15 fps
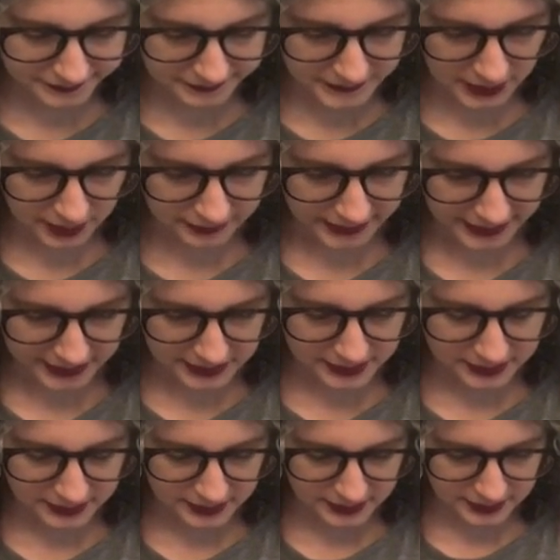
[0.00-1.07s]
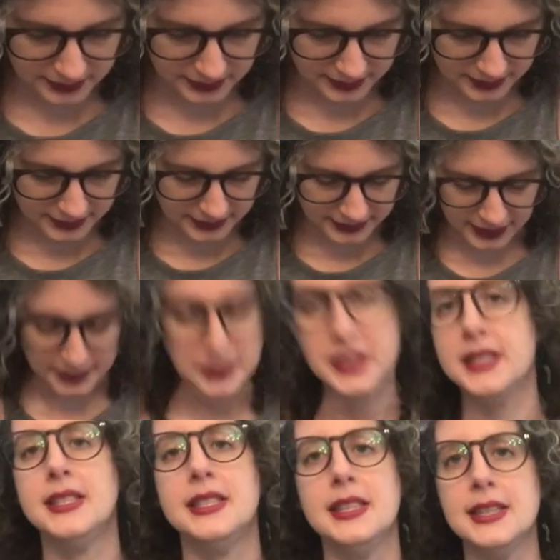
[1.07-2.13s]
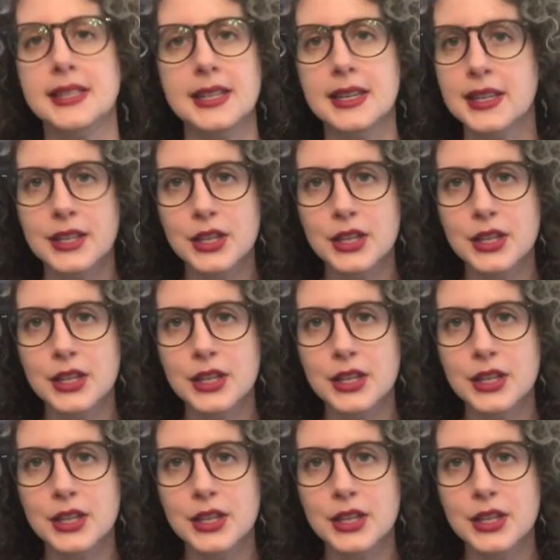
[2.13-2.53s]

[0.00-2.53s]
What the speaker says: All right, I'm just teasing.